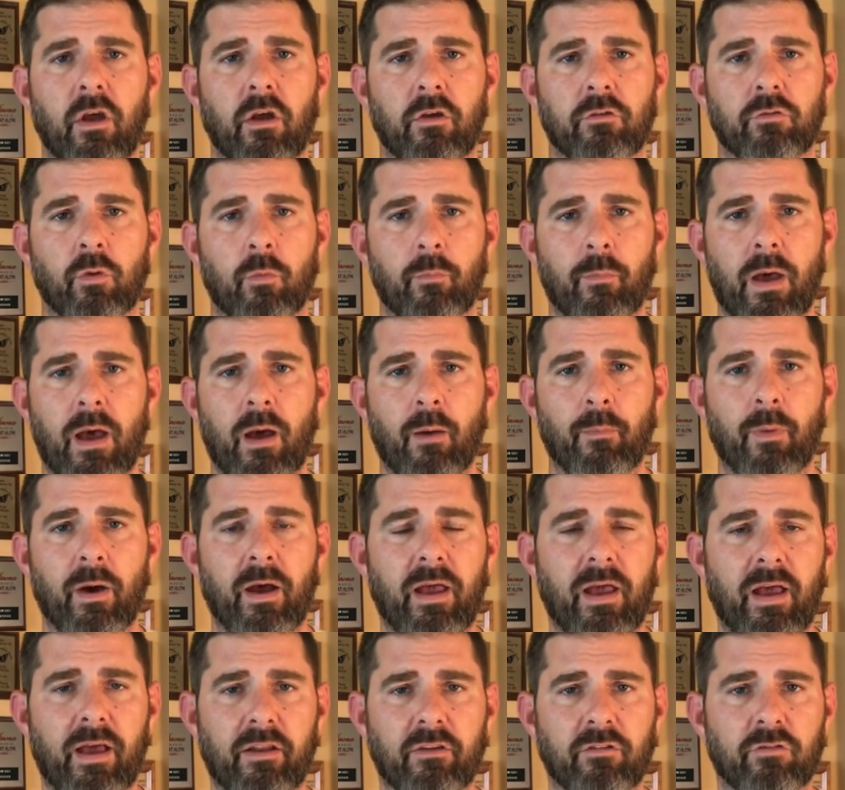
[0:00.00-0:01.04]
So, Matt, my
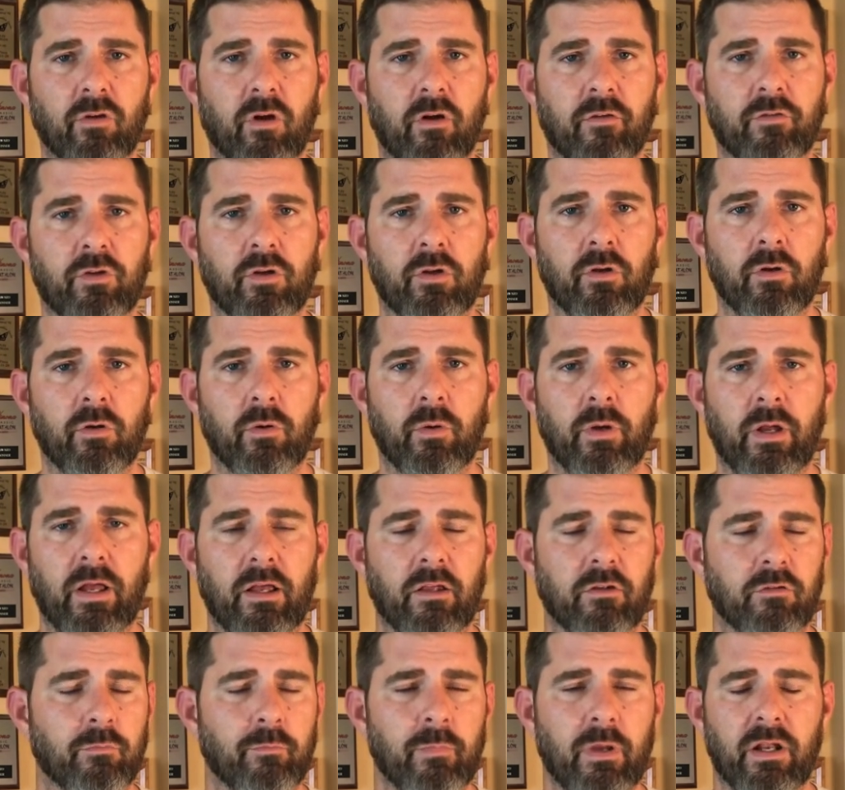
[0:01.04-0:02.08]
hat is off to you.
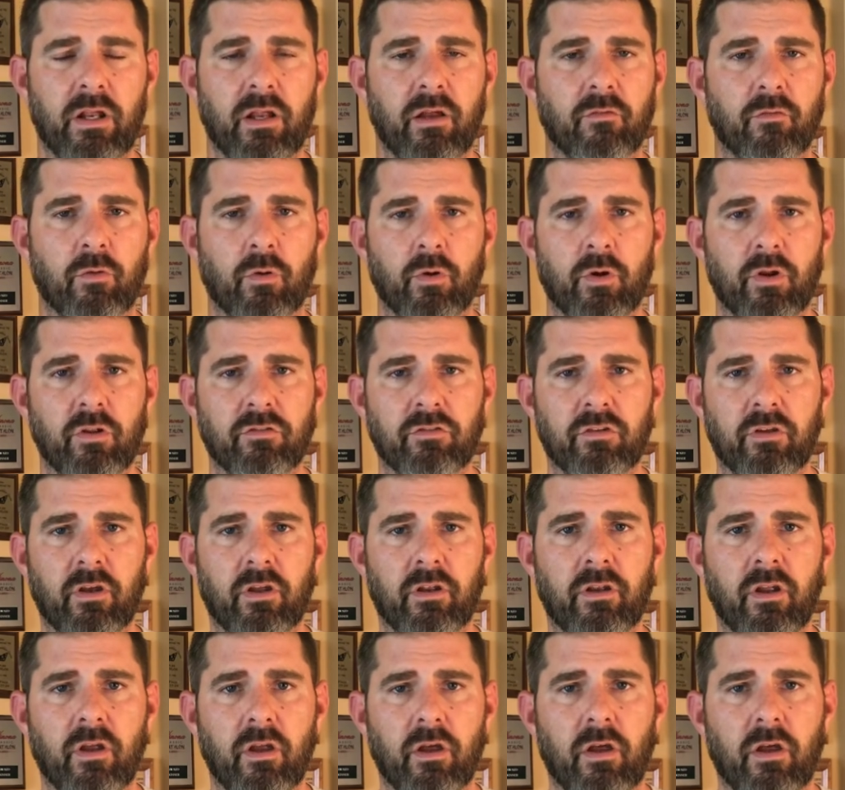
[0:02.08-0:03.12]
As many have already
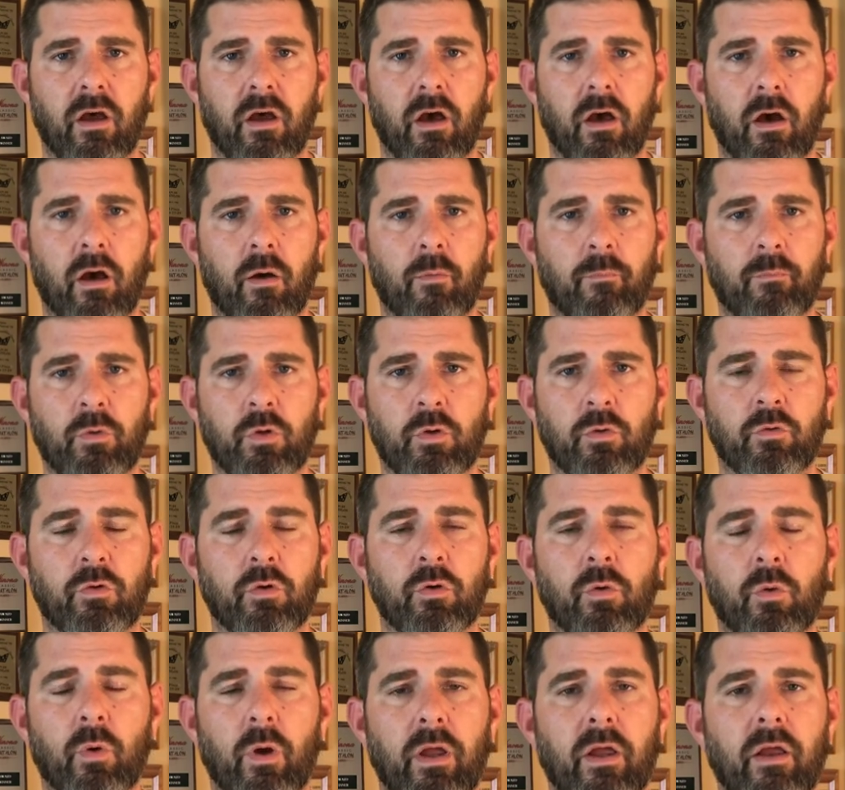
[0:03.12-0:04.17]
said, um, you
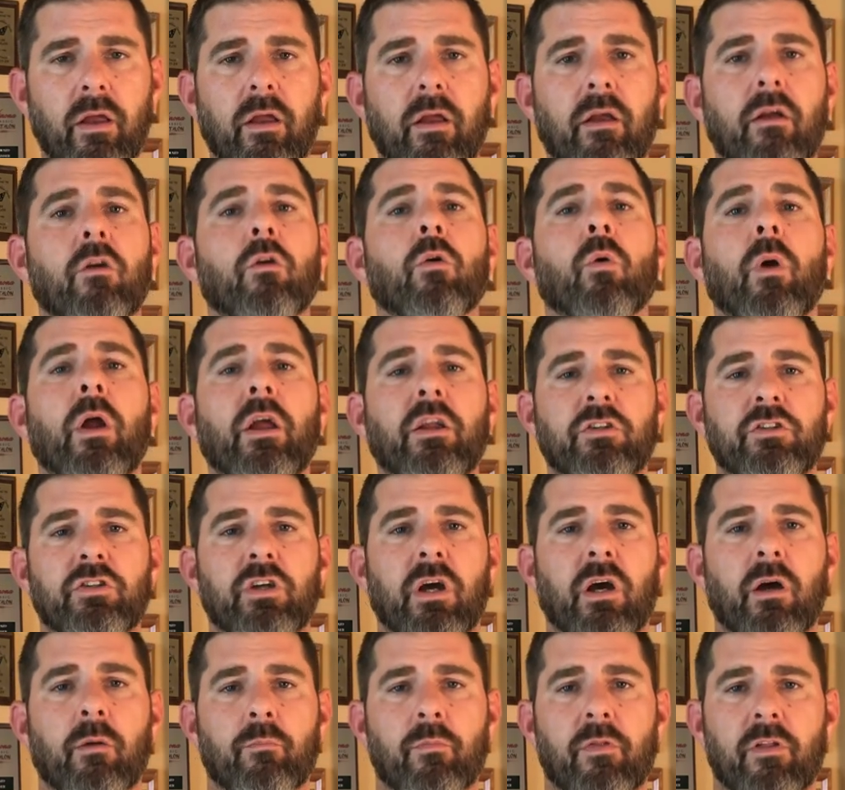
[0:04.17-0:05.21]
do a great
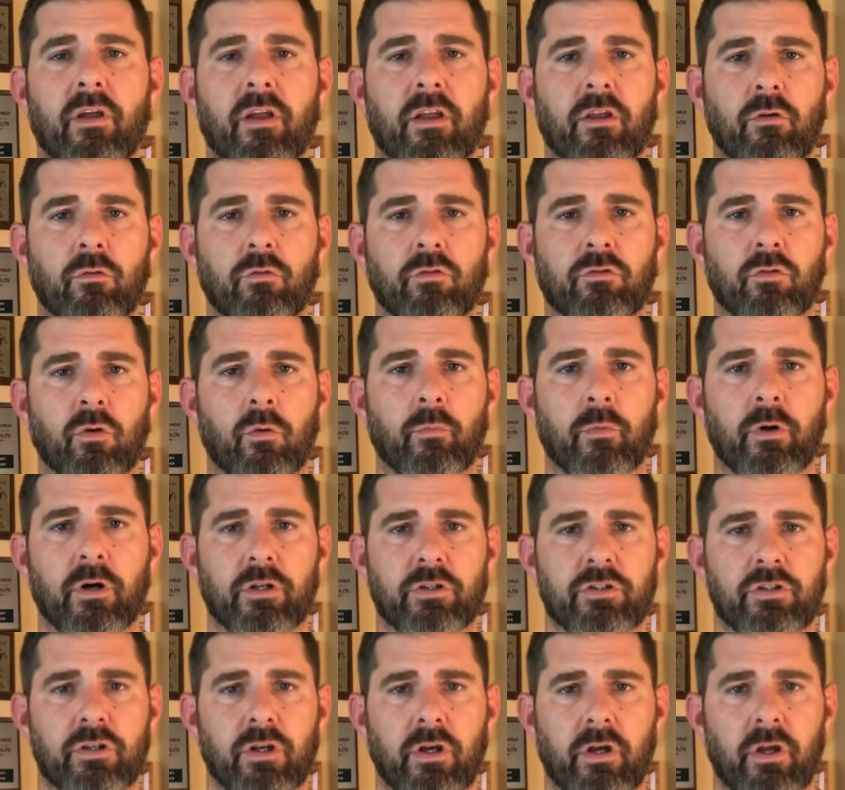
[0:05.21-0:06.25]
job. Thank you so
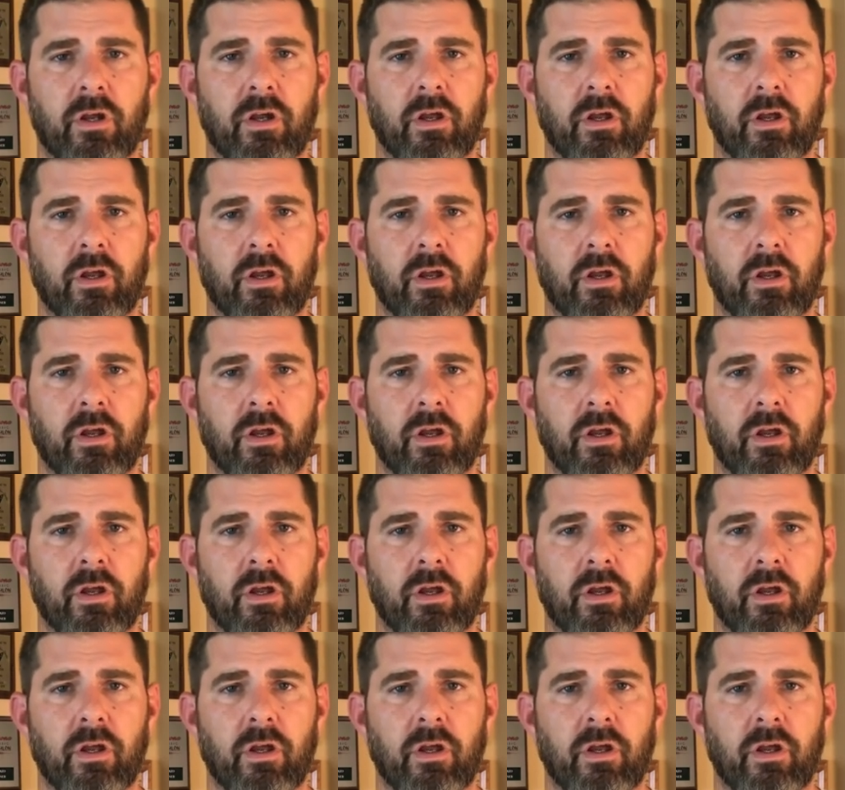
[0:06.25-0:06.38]
much.